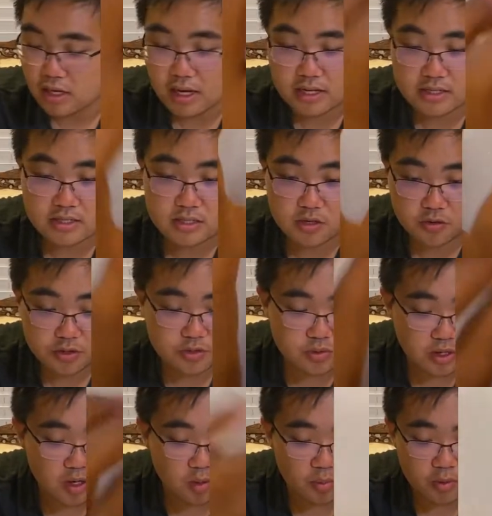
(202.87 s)
as the grease will
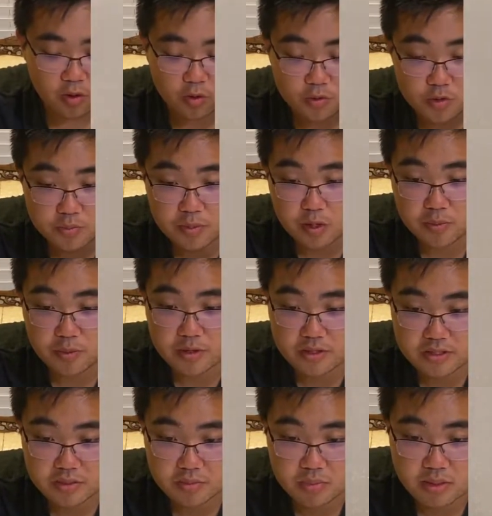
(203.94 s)
help hold your ball bearings
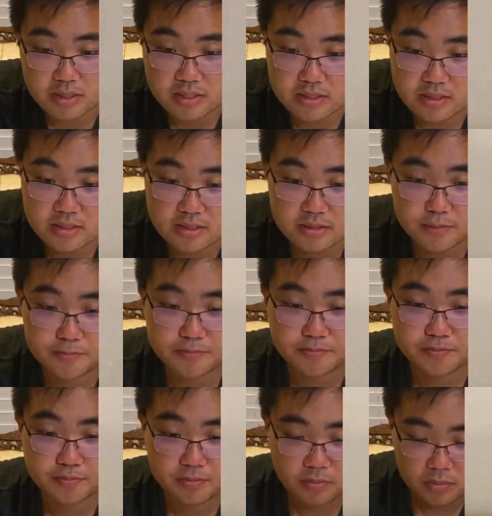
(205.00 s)
in place.
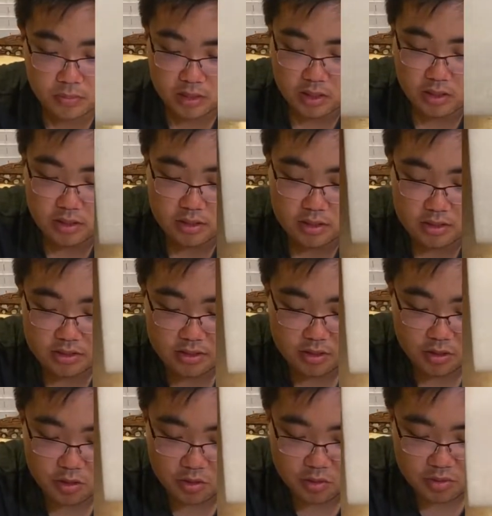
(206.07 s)

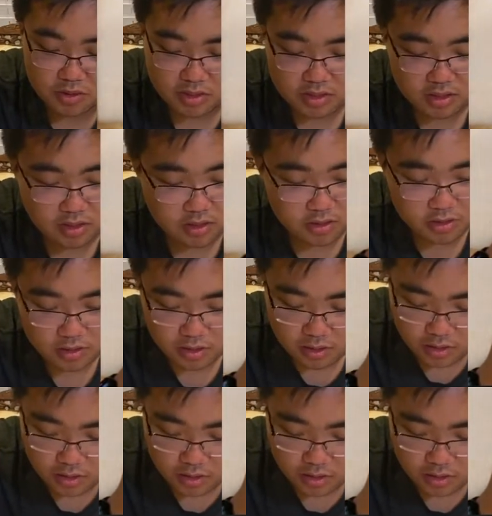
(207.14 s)
So to start,